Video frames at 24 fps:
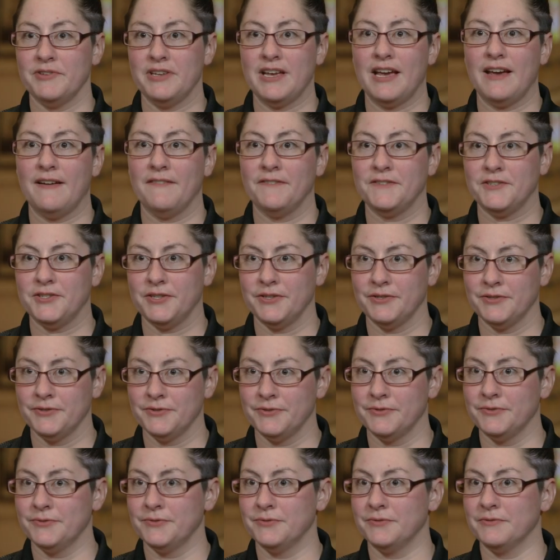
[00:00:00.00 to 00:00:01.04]
We have
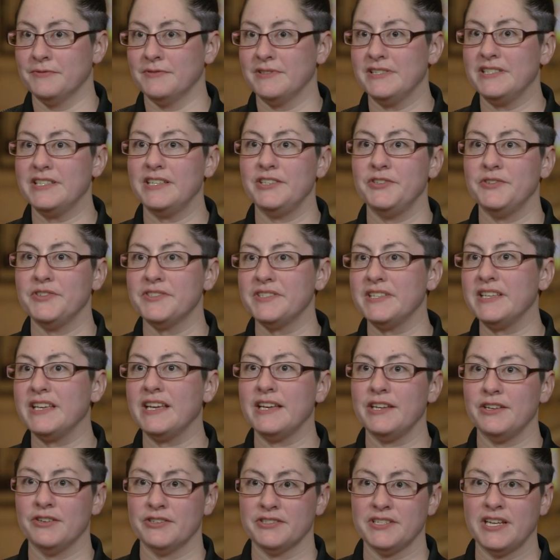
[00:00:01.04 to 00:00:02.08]
to continuously
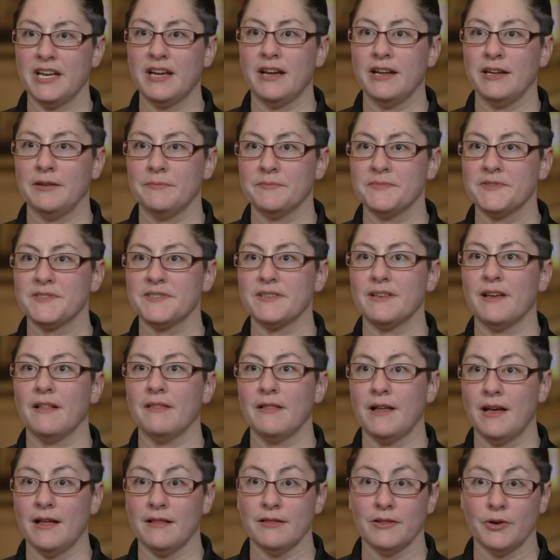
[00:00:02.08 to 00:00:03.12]
get your times a
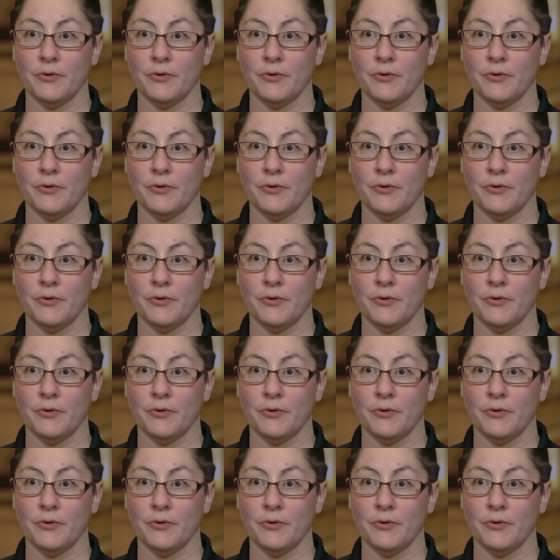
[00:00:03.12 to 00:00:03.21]
lot